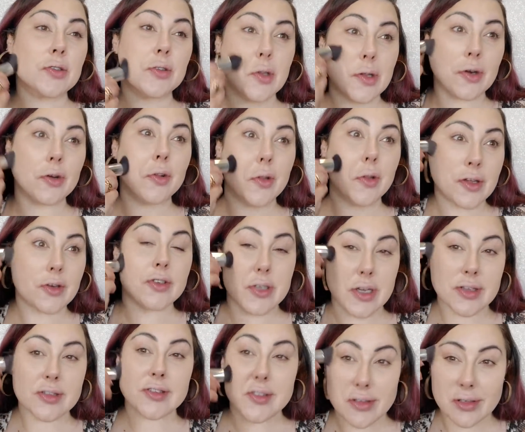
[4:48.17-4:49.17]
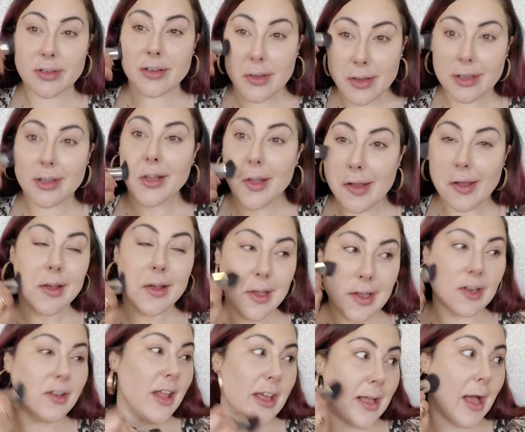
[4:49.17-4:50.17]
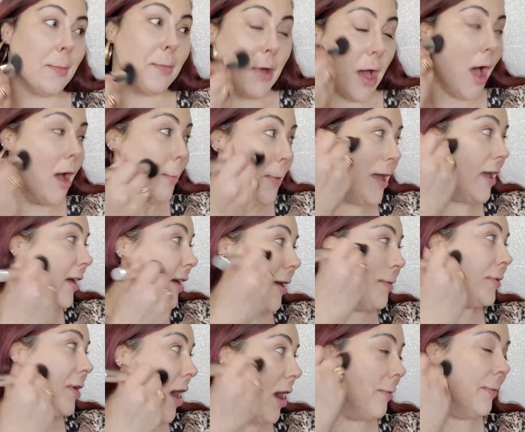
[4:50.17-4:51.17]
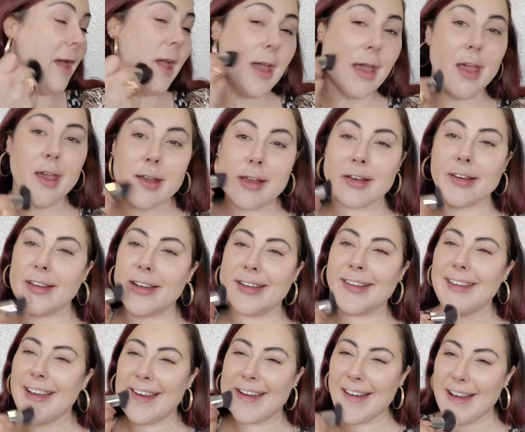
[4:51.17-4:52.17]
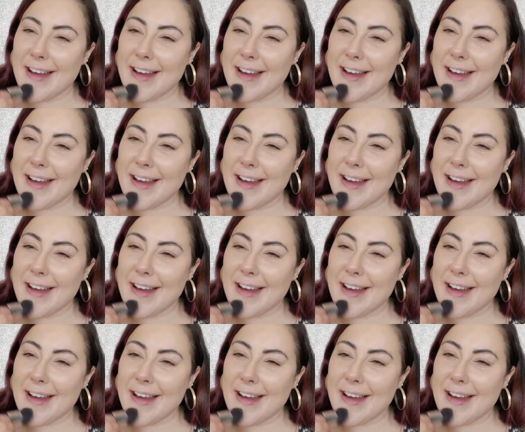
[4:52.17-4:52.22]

You're literally just, you're like, I'm coming, I'm coming.